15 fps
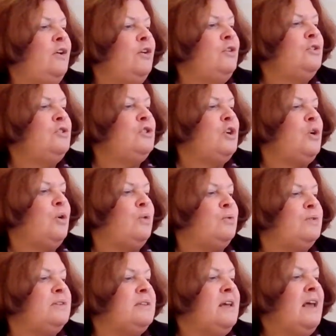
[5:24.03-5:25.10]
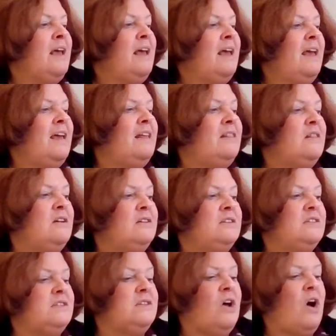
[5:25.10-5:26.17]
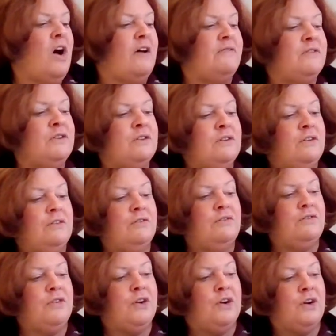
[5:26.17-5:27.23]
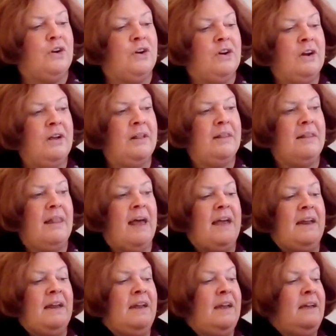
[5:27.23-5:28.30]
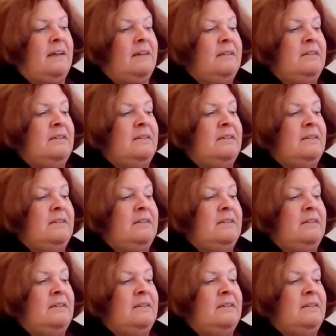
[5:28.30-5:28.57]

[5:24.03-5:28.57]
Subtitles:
her toes in the soft fur lining.